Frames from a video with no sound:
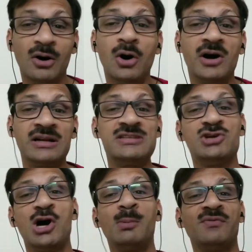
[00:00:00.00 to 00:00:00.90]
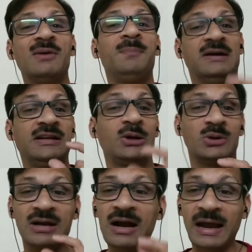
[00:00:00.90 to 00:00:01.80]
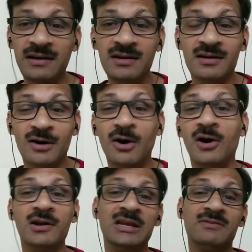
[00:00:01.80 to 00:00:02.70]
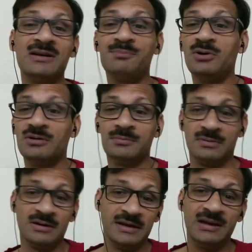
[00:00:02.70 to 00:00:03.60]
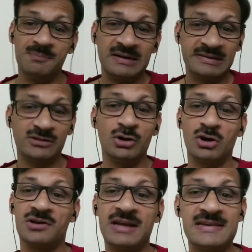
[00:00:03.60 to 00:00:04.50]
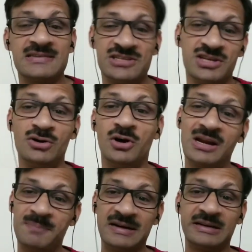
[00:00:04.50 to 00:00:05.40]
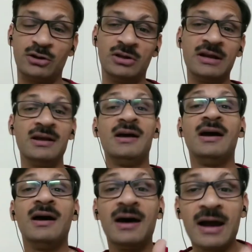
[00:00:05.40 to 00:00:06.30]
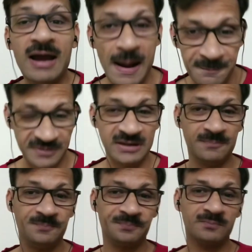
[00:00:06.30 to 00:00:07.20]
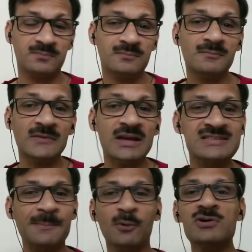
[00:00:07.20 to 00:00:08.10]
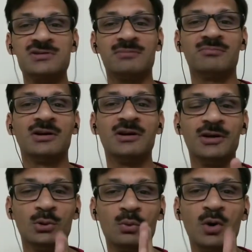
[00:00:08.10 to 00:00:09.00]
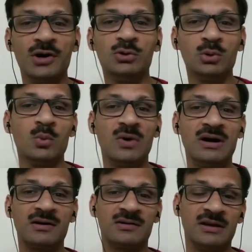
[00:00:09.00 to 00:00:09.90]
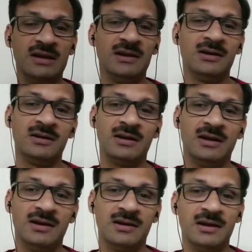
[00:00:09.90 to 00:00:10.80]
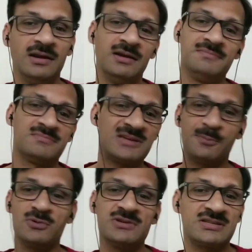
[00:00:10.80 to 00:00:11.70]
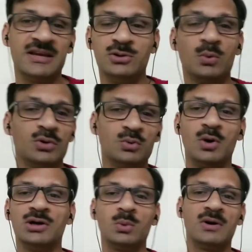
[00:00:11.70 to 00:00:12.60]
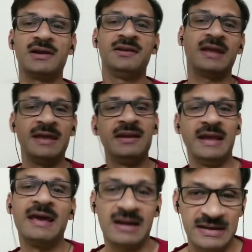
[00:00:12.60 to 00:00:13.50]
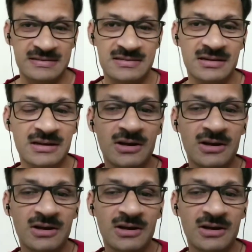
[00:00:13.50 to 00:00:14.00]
or a job of a particular kind, or even in a particular organization or a particular company. Suppose you want to work in suppose it's like you want to work in airlines,